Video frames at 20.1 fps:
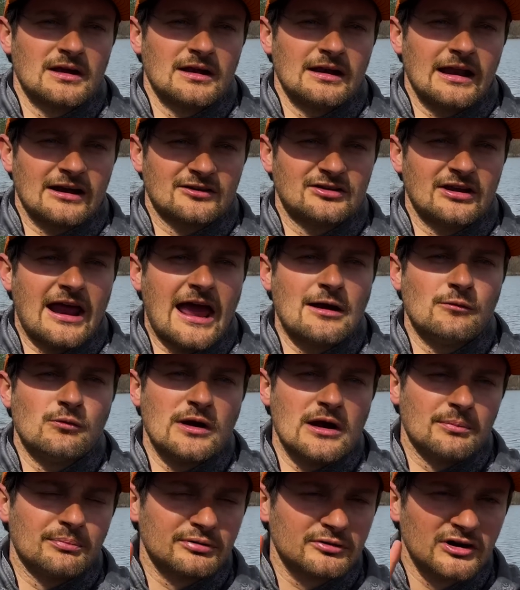Like I said, hey,
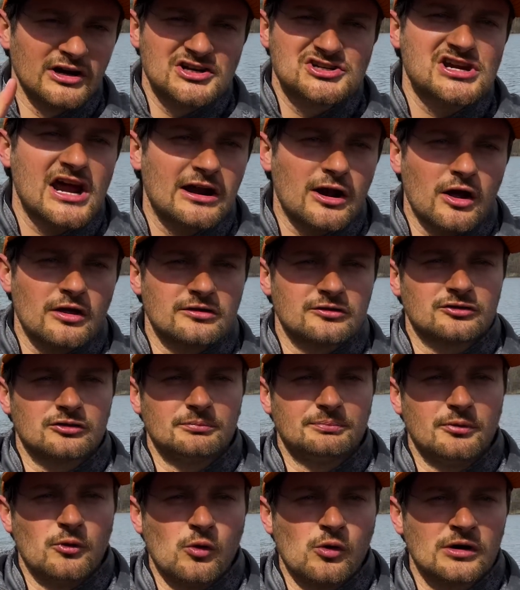we appreciate all the
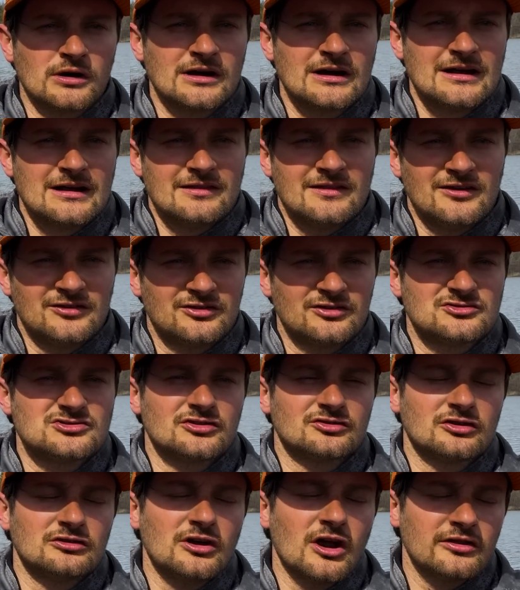support. This is
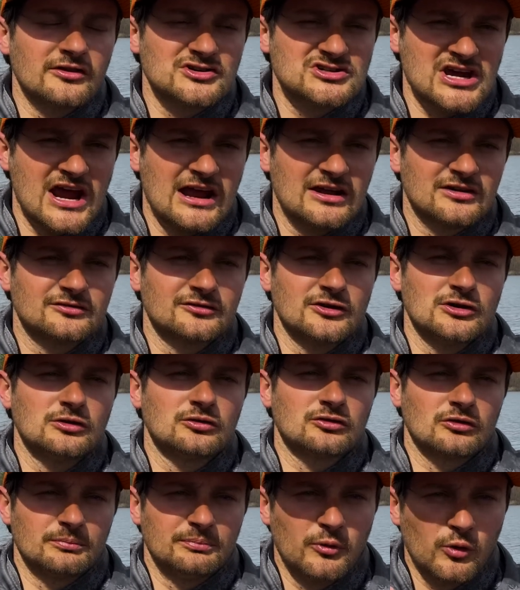just another chance for you
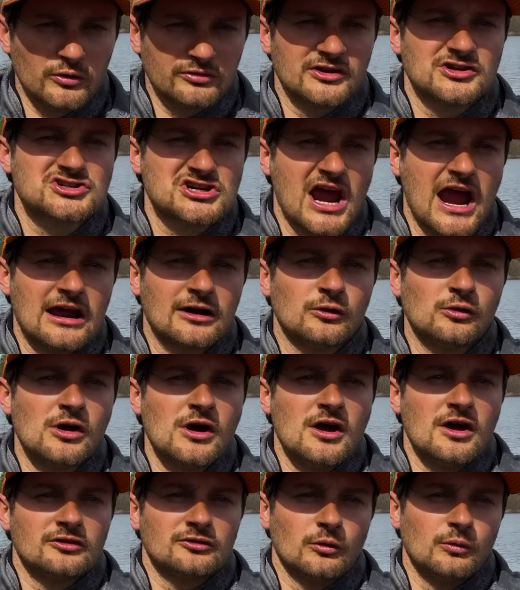to support the channel
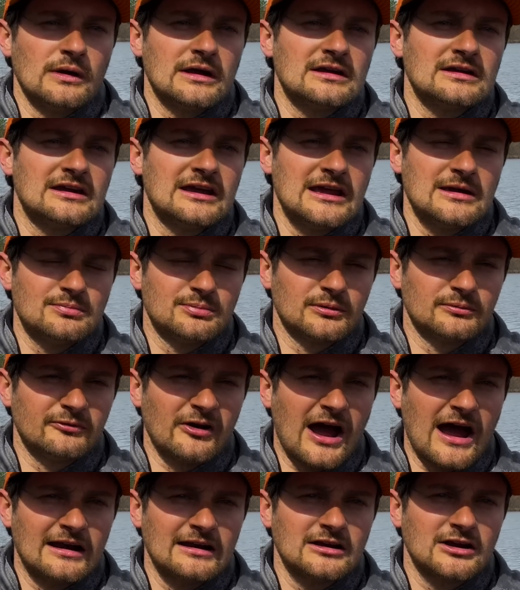so we can keep
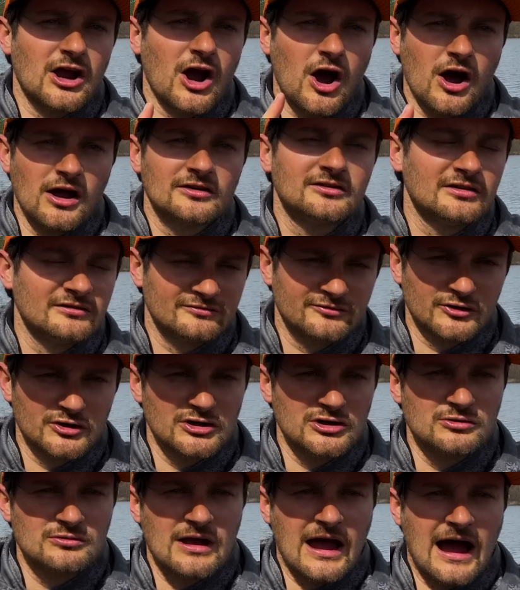providing content for
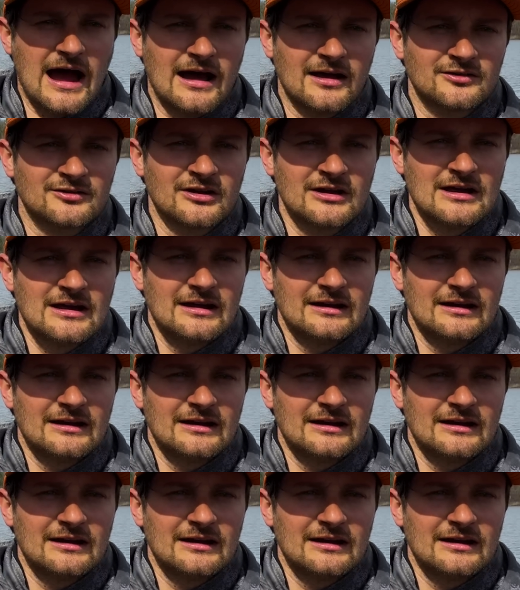you guys.